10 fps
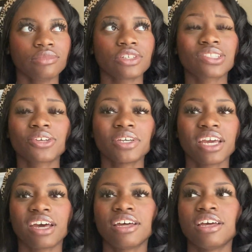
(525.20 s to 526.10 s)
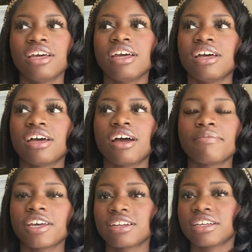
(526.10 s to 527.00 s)
So yeah, I'm
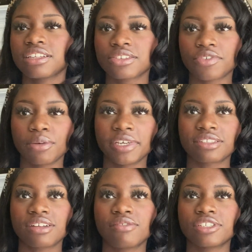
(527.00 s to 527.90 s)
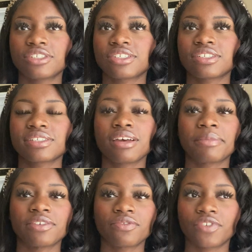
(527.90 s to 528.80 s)
not against romance novels, it's just not
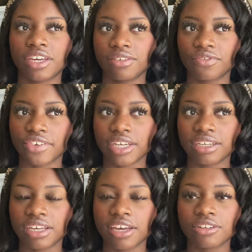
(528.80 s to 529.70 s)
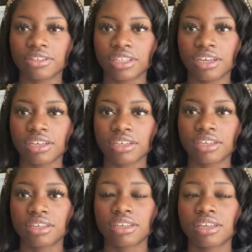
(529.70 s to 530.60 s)
my favorite, I don't think.
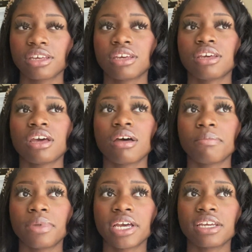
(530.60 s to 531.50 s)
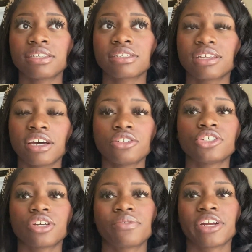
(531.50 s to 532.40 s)
But the other
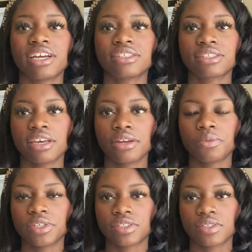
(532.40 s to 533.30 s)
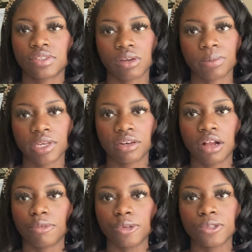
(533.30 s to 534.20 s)
genre I said was dystopian
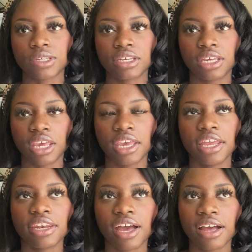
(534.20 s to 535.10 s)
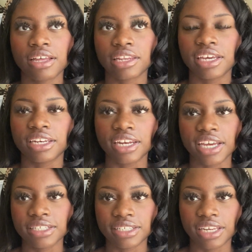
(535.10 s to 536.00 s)
novels. Again, not like
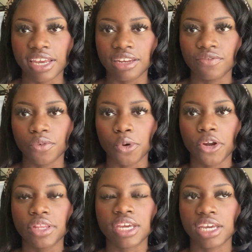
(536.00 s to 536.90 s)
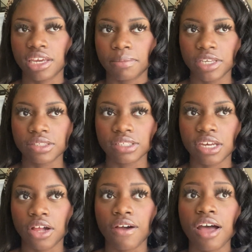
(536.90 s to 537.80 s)
1984, The Handmaid's
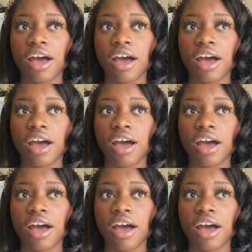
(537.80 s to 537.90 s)
Tale.